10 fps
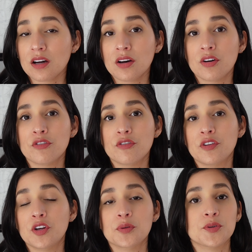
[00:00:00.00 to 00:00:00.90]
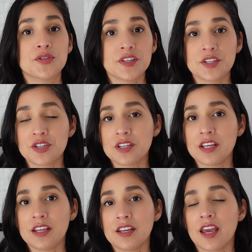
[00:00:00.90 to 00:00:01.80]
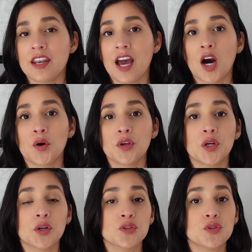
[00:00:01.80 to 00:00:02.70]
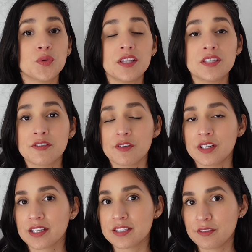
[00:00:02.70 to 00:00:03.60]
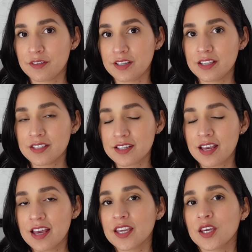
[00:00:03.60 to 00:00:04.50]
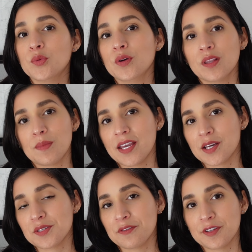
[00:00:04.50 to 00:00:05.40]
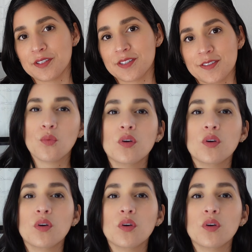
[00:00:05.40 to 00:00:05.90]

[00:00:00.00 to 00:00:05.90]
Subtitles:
of your positioning and how you're doing different activities can really make a difference.